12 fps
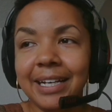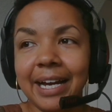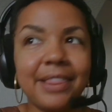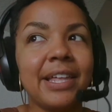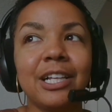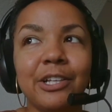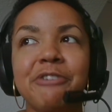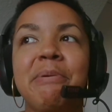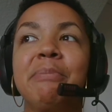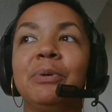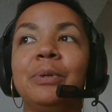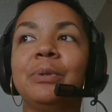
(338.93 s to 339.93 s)
I think a lot of
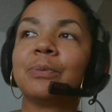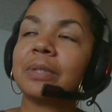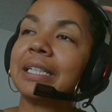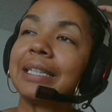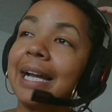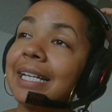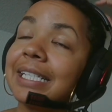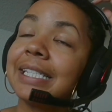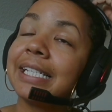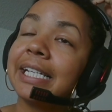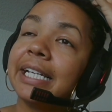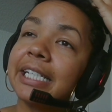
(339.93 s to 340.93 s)
people really like to
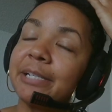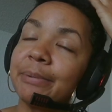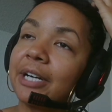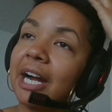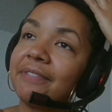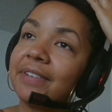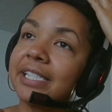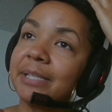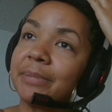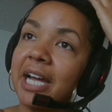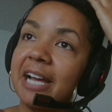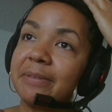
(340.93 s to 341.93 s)
see a demographic
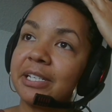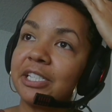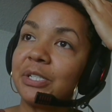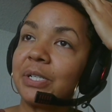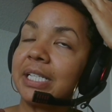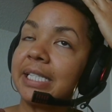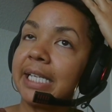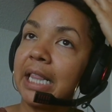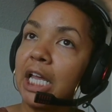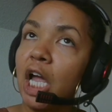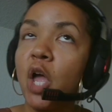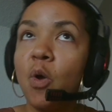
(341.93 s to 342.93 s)
sometimes, because you can say
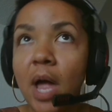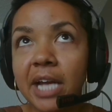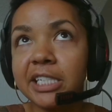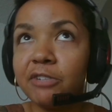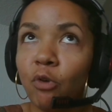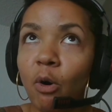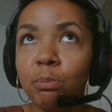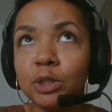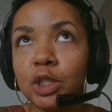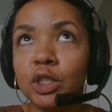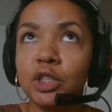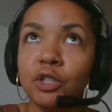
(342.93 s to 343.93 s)
like, oh,
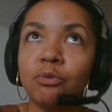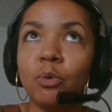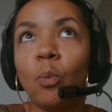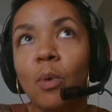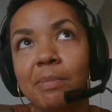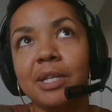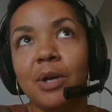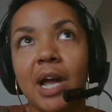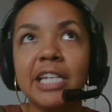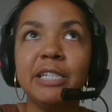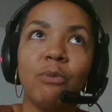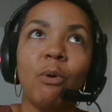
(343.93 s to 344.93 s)
84% of women or
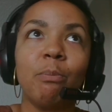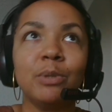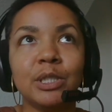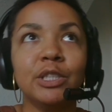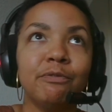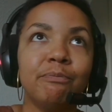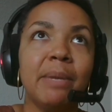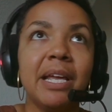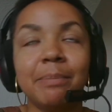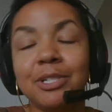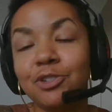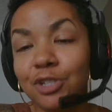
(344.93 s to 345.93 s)
84% of men,
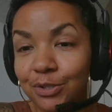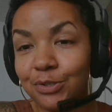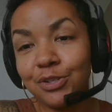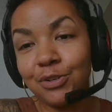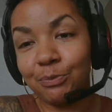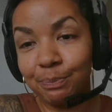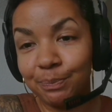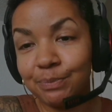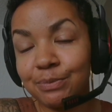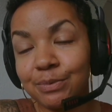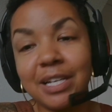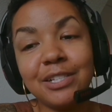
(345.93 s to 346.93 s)
but gender is
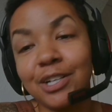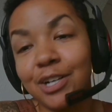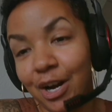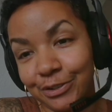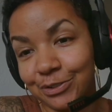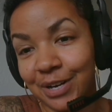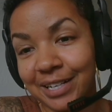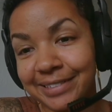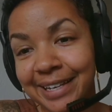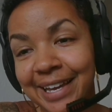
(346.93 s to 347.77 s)
a construct.